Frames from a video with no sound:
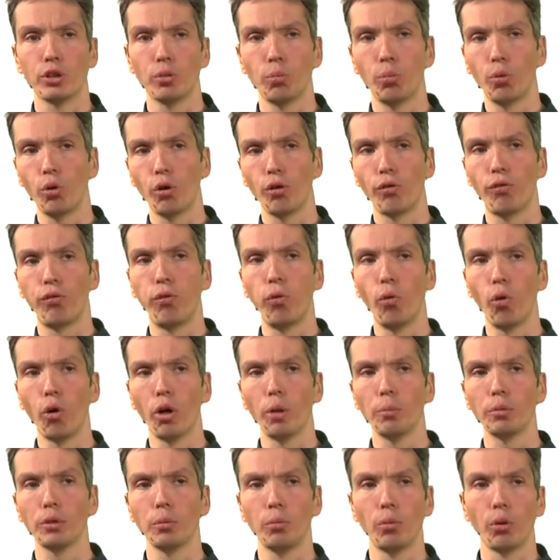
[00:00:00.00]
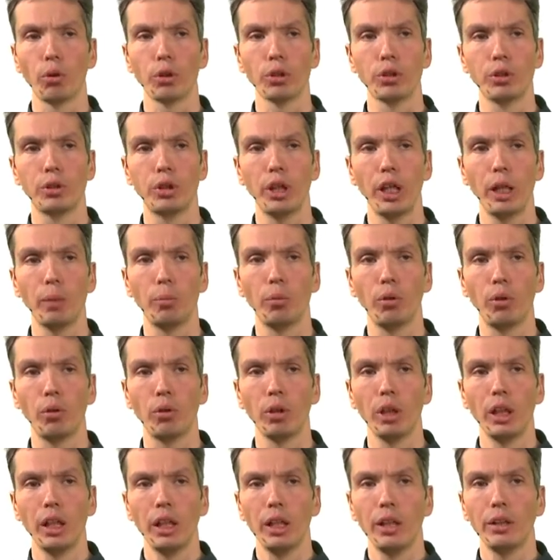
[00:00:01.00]
more formed, more
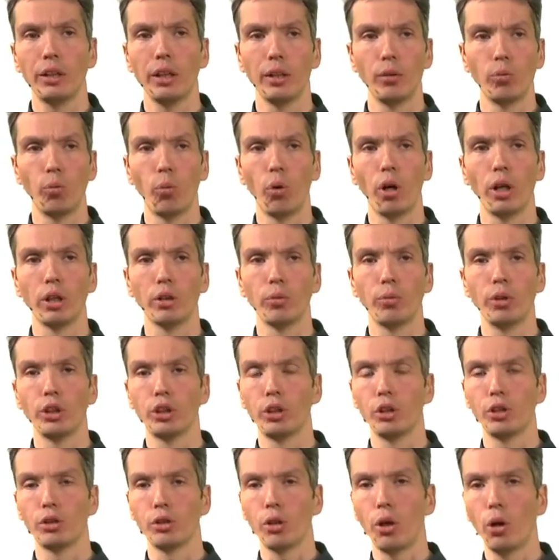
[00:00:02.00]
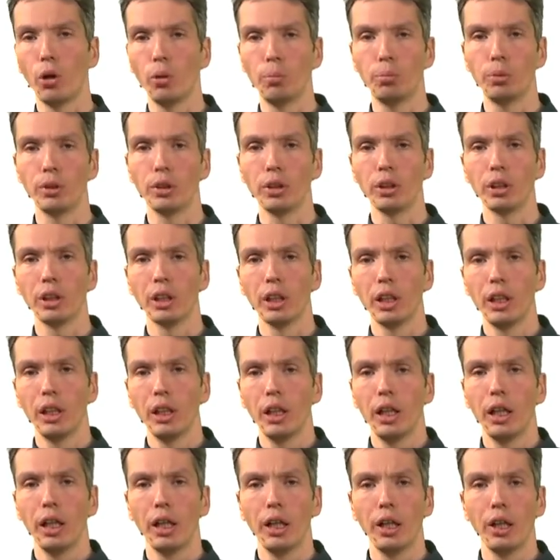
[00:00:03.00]
stable than one which is open.
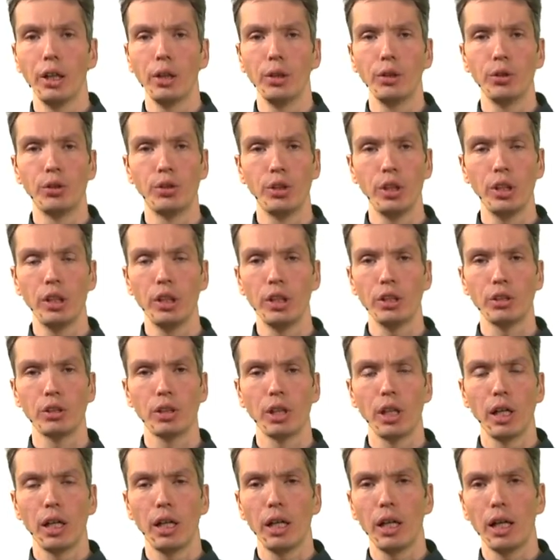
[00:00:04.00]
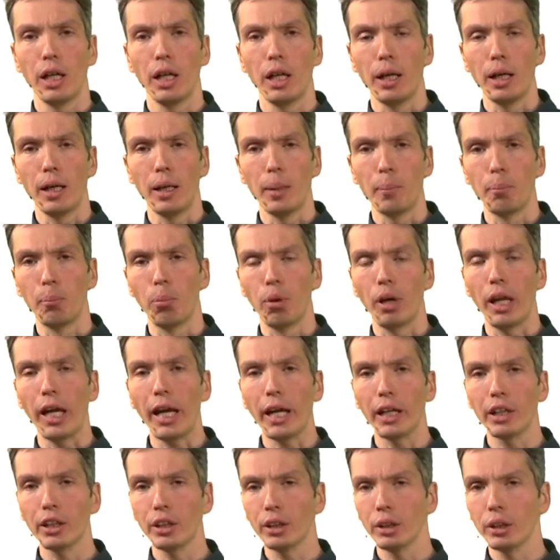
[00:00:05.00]
You see these
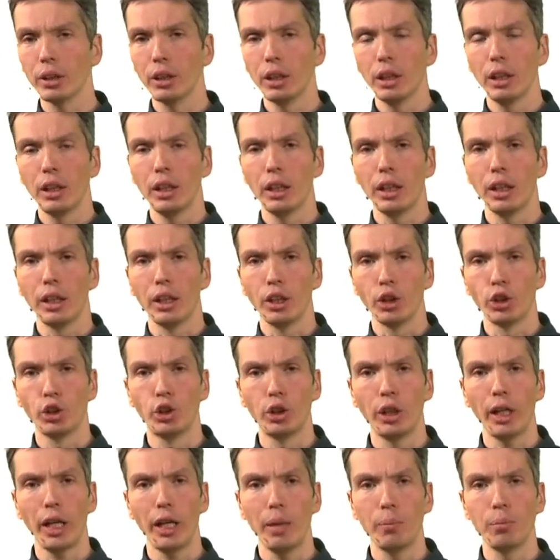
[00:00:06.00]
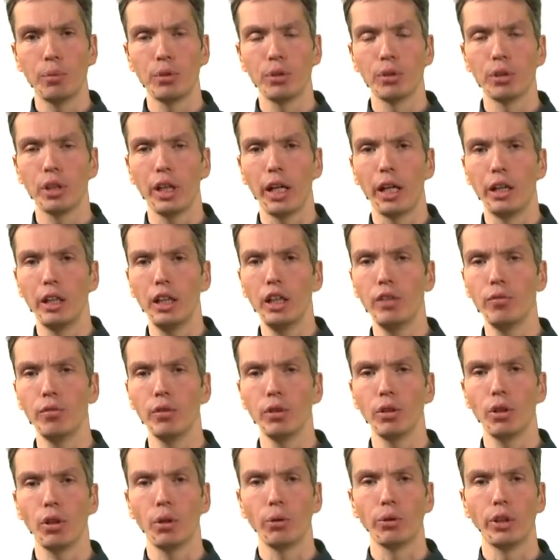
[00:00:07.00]
black shapes, and
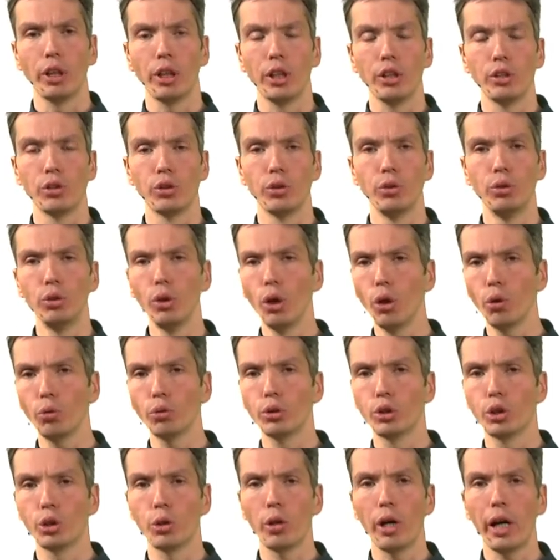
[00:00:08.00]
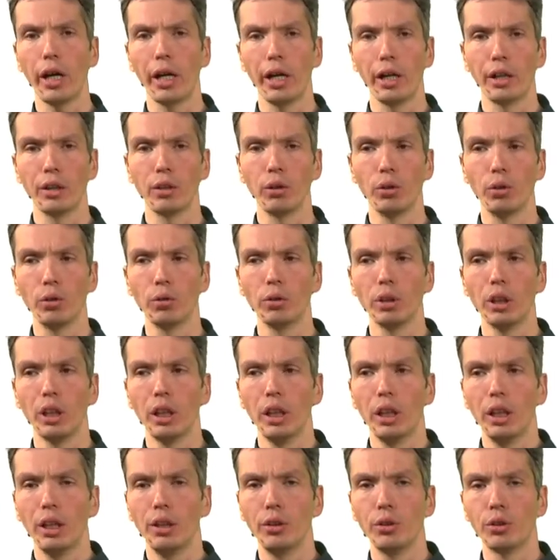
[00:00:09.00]
even though there is no triangle,
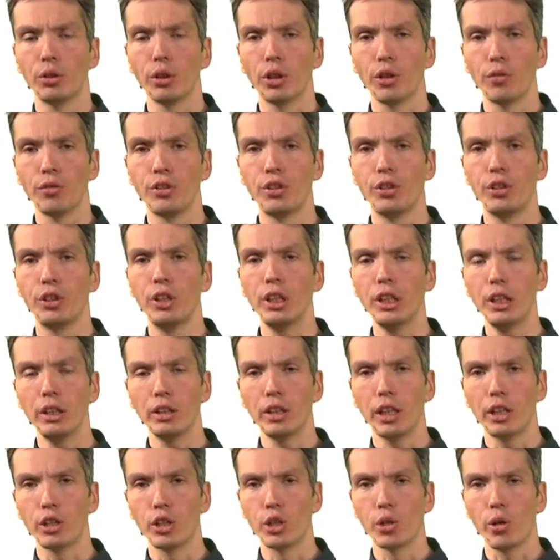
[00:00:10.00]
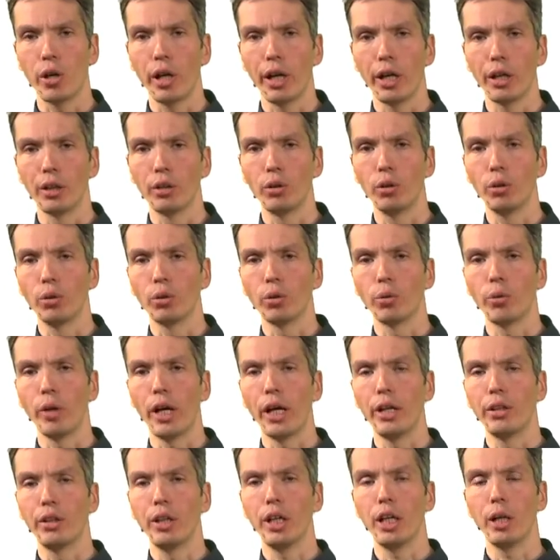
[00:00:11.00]
you sort of see that triangle
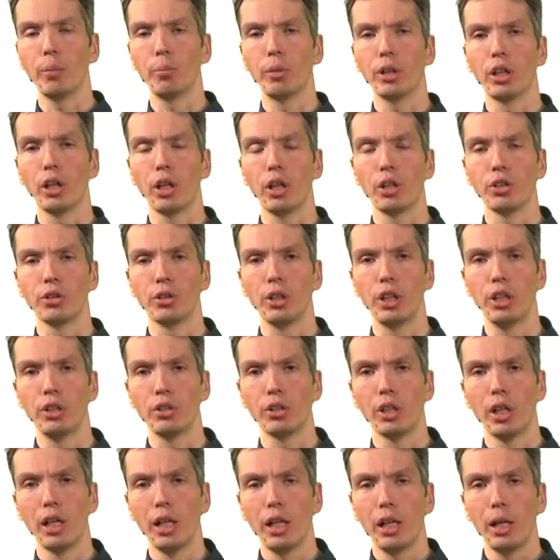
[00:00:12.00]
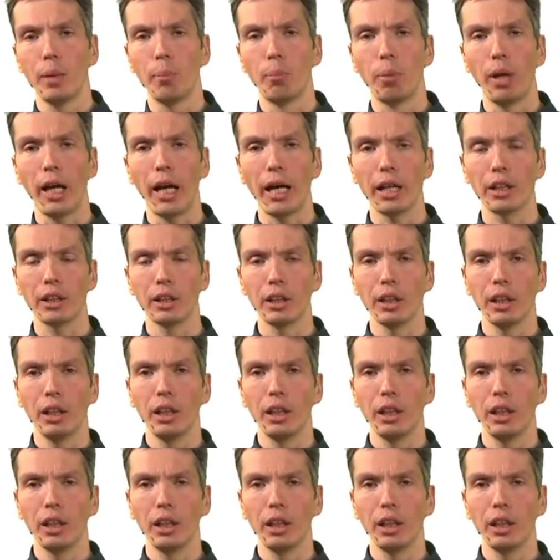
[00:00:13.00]
right there because these black